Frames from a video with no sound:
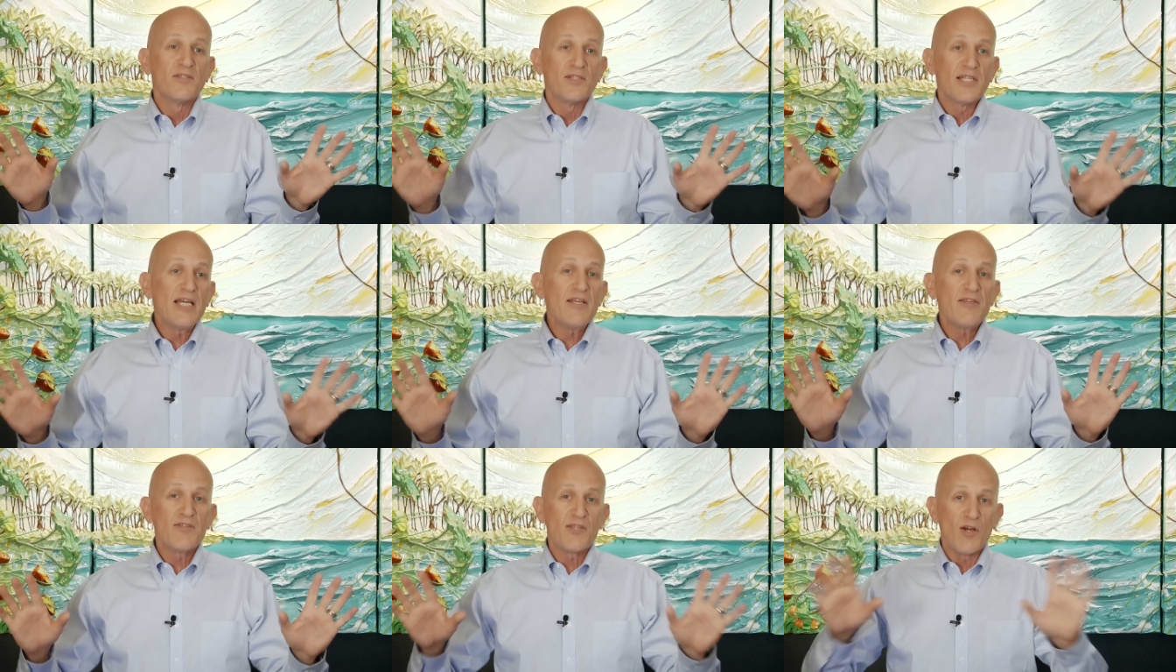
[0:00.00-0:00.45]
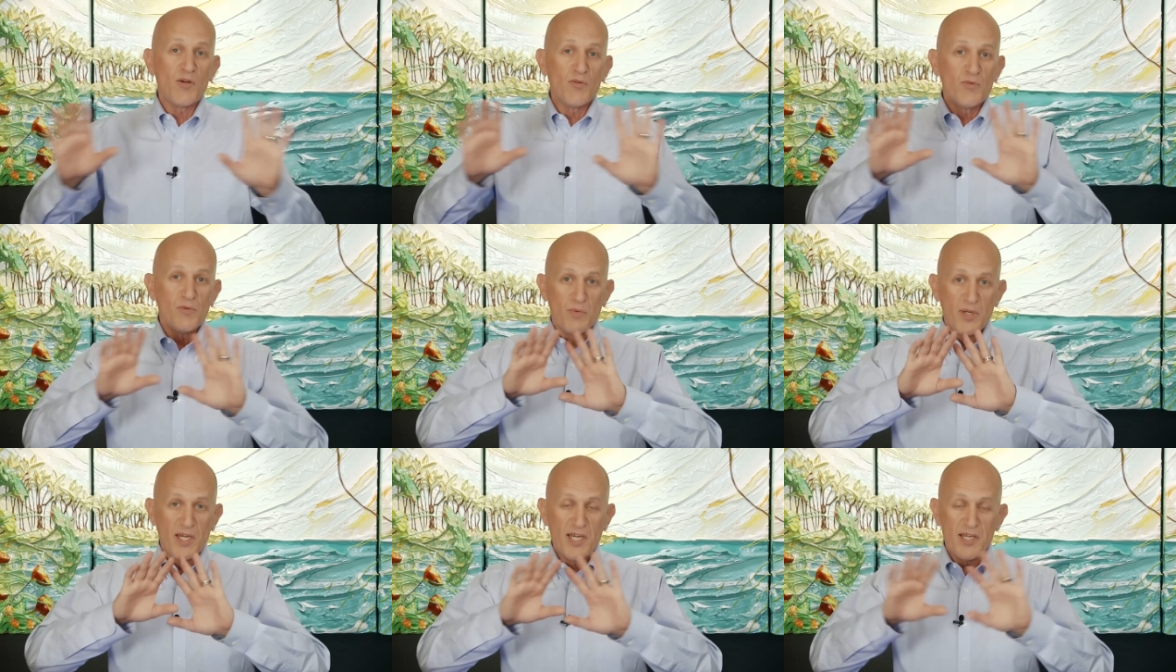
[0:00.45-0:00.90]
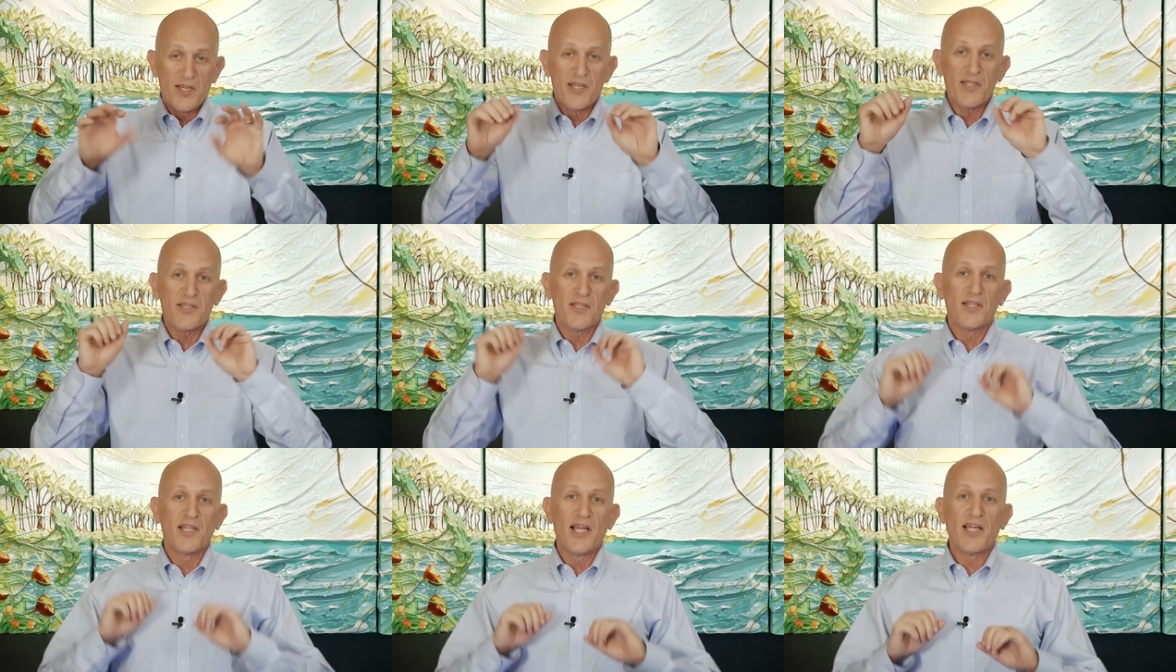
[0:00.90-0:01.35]
Okay, so we can
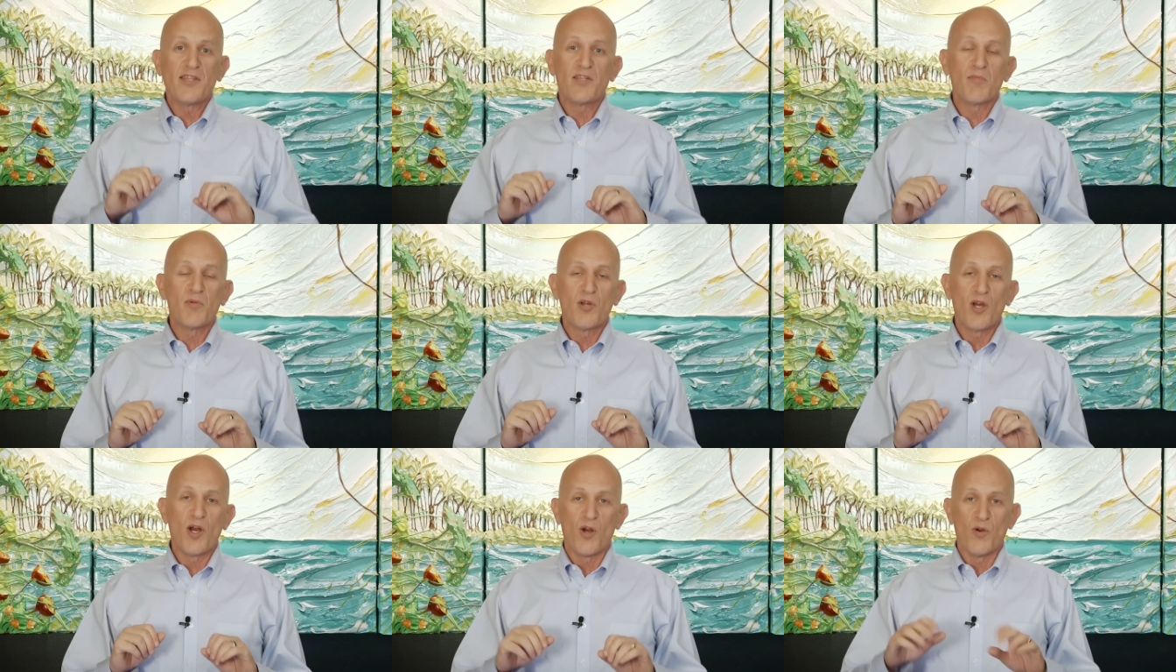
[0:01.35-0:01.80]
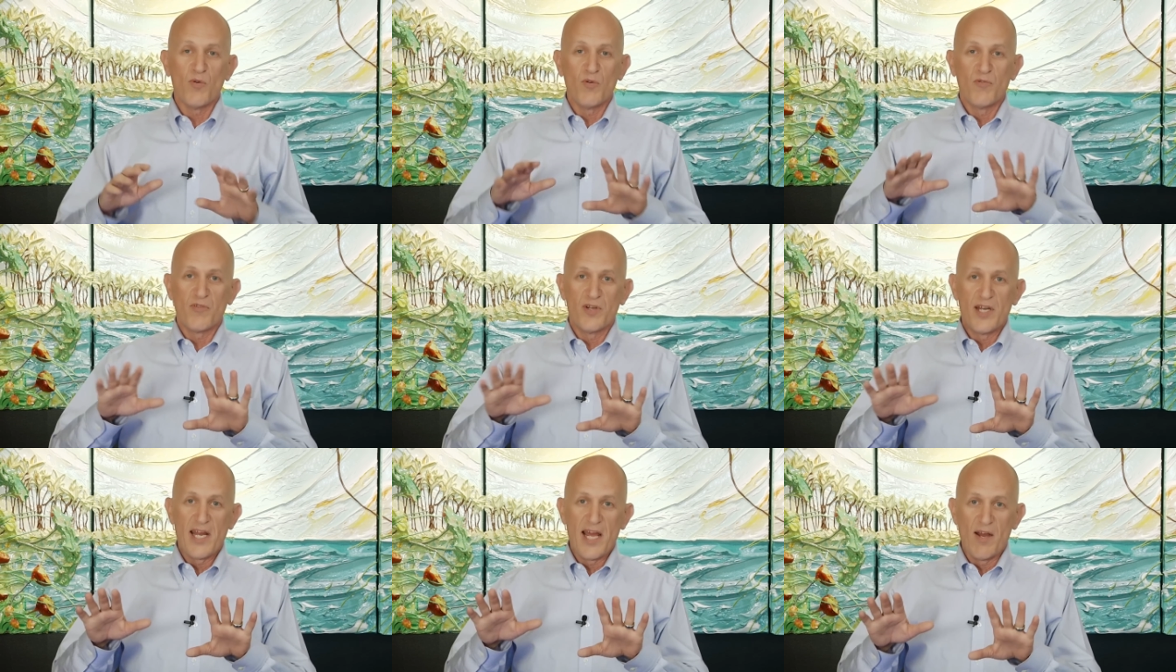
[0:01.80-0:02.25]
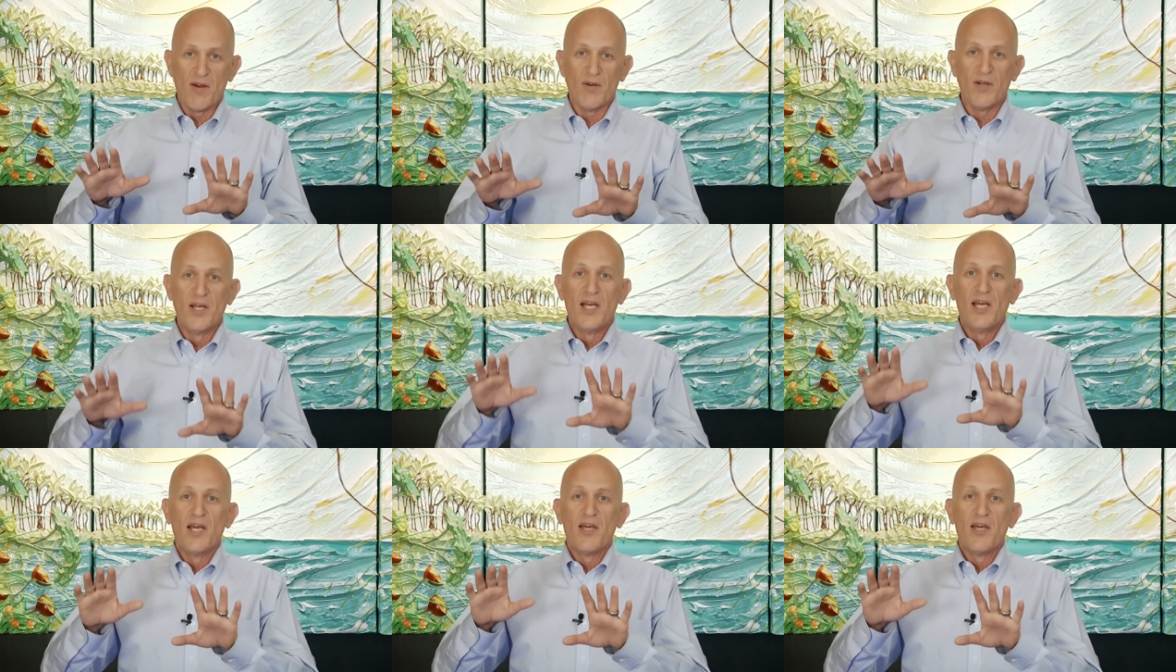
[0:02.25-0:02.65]
just let them go for now.